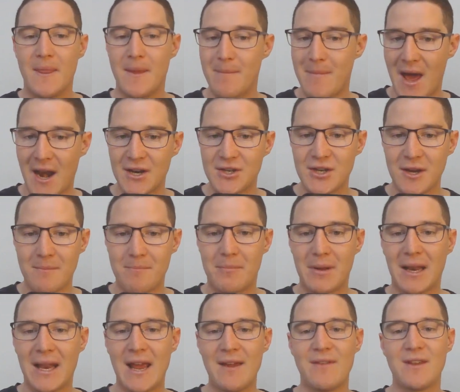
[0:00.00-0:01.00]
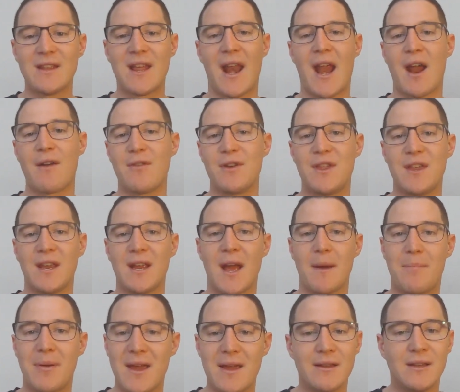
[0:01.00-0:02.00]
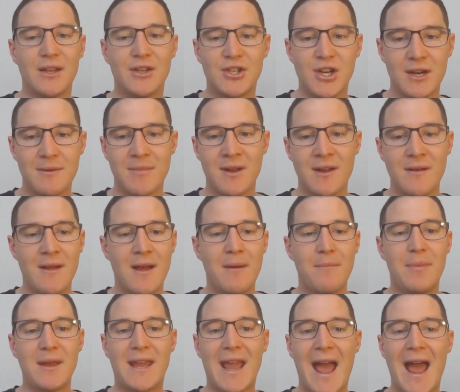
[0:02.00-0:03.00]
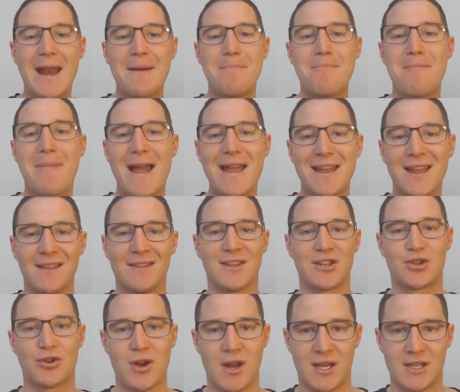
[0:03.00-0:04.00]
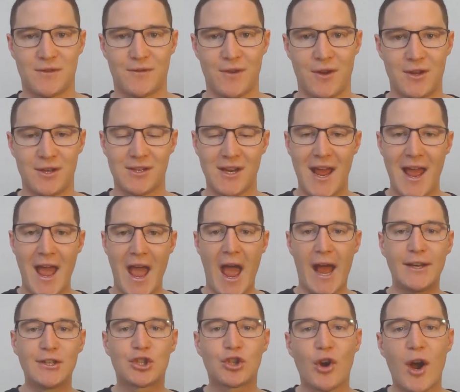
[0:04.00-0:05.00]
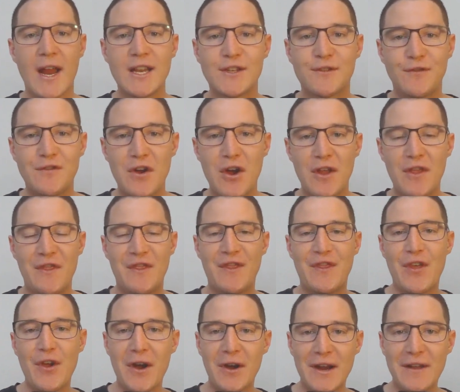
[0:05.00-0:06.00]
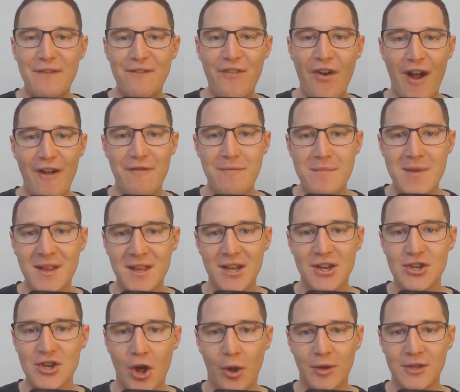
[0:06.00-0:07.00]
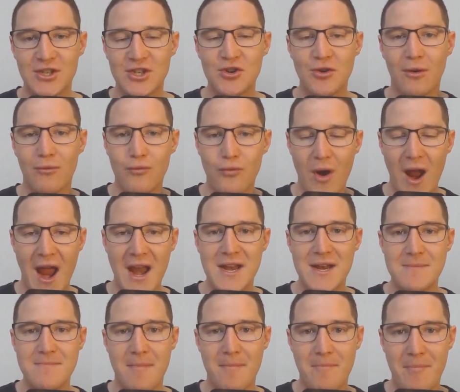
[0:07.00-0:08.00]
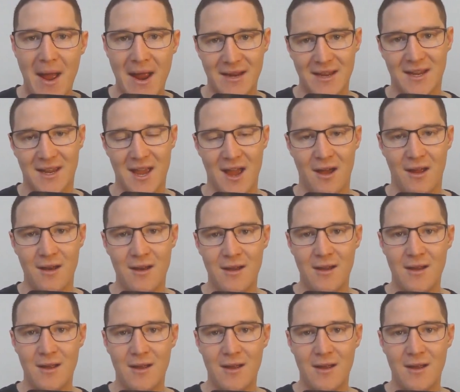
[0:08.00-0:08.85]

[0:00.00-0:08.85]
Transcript: The manager, believing that everything appeared legitimate, began making the transfers and transferred $35 million to a random bank account.